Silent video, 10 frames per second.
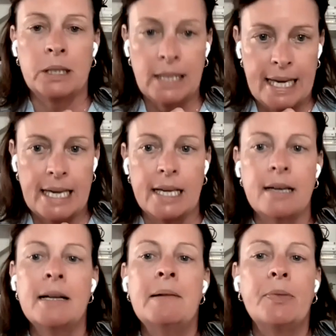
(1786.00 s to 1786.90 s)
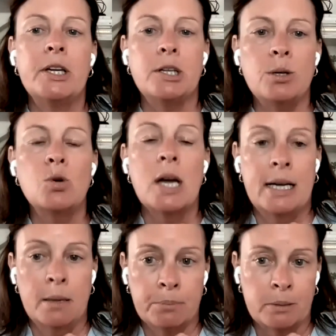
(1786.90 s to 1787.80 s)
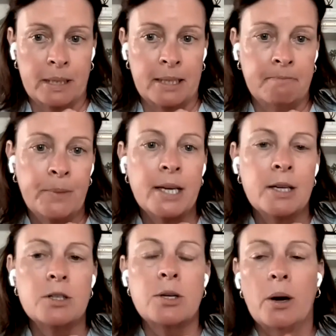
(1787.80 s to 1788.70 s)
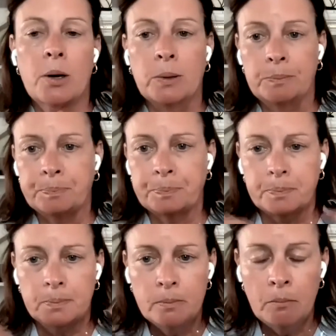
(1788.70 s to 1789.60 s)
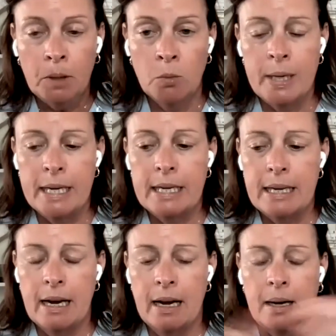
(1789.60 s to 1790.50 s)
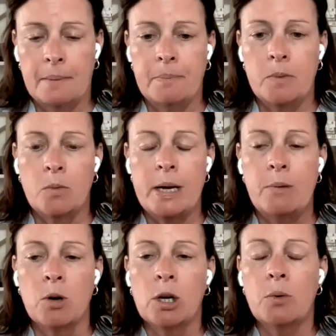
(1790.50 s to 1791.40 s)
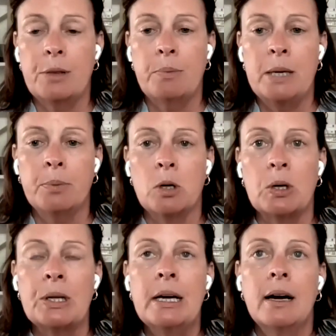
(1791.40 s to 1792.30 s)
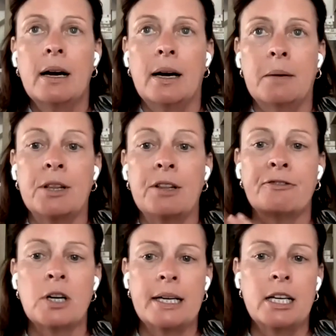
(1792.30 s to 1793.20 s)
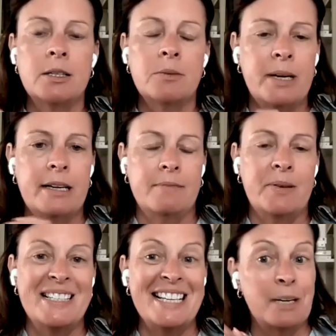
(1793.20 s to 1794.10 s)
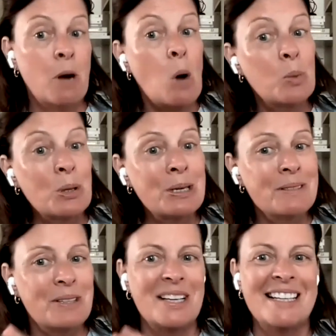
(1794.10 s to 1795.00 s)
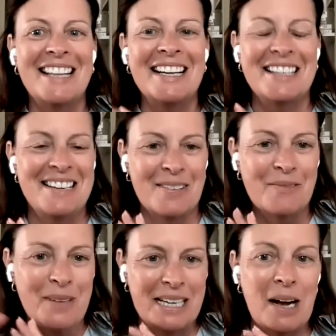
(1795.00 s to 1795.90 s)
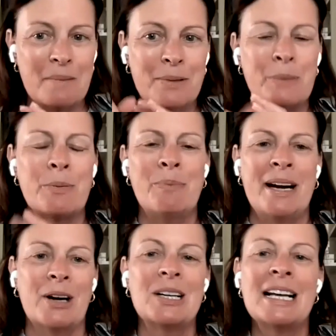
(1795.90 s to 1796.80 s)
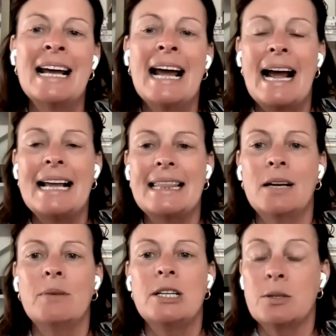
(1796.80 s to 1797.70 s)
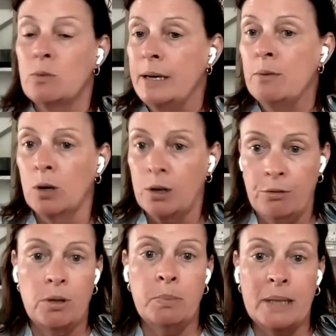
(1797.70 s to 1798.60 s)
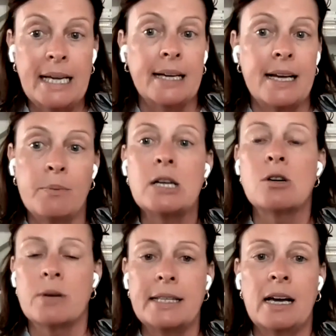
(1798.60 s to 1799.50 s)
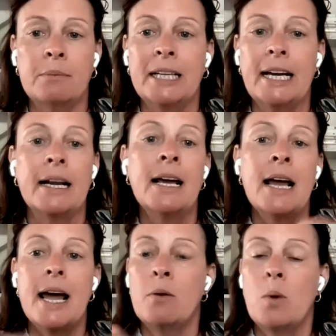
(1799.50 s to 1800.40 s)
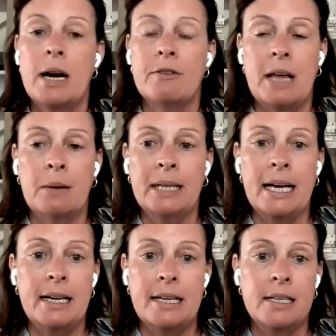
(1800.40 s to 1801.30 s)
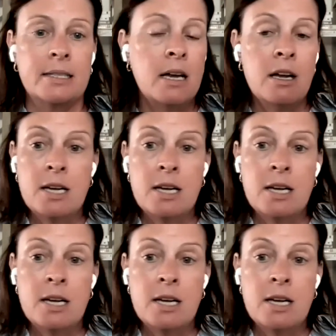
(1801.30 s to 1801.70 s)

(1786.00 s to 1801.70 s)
plan that you can implement. So we work with people on the front end. We send them homework so that they, we come to her prepared, and then we work through the plan and we create that plan. And whatever that plan is